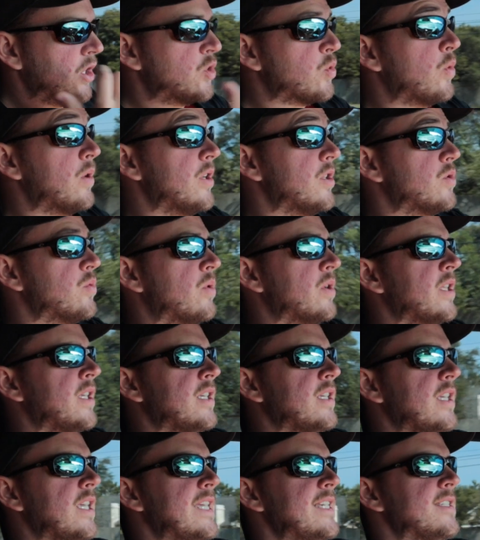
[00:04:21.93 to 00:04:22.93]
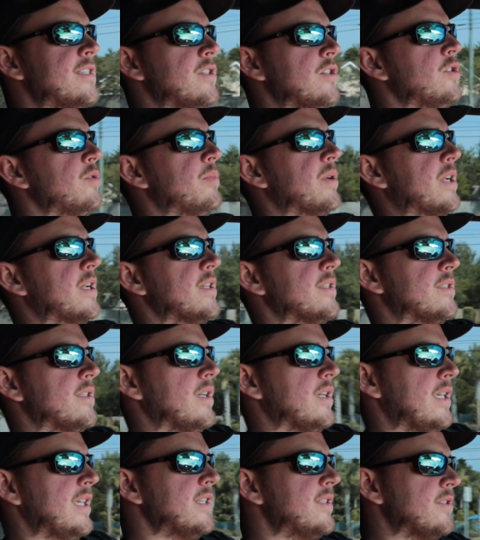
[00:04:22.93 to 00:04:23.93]
2020 ECU, because
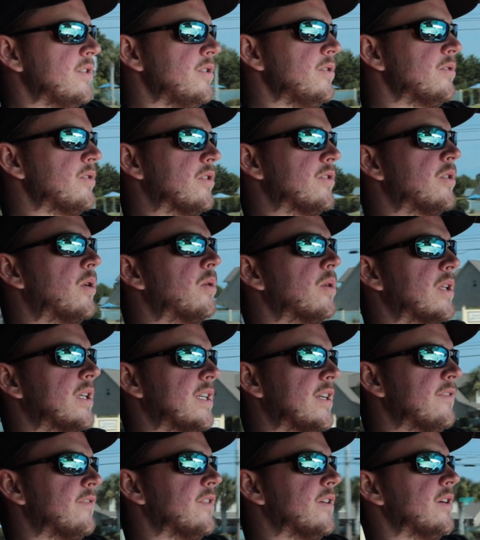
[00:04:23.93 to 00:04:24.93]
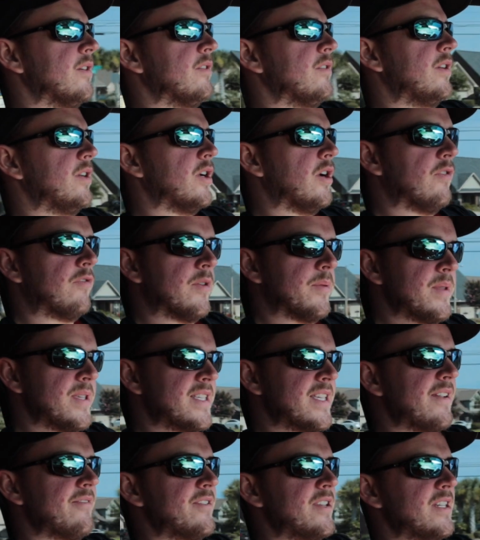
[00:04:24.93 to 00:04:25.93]
the ECUs are totally different, you know, from the
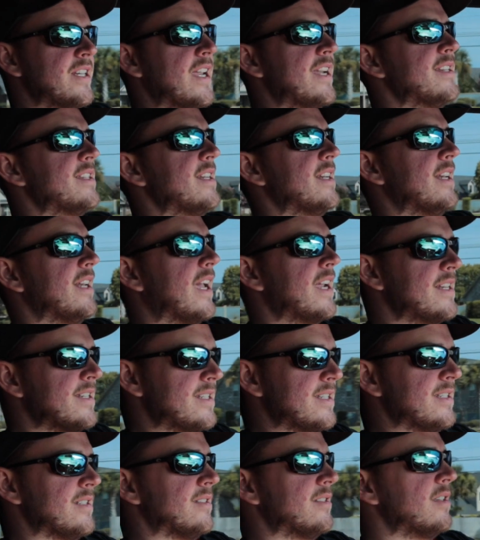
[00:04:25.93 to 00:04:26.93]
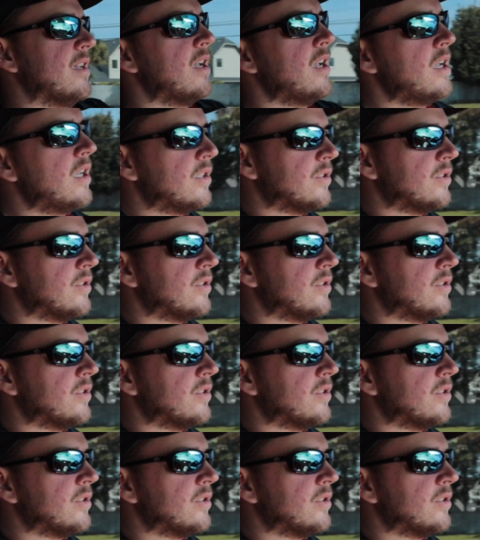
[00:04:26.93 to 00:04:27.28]
17, 18, and 19s.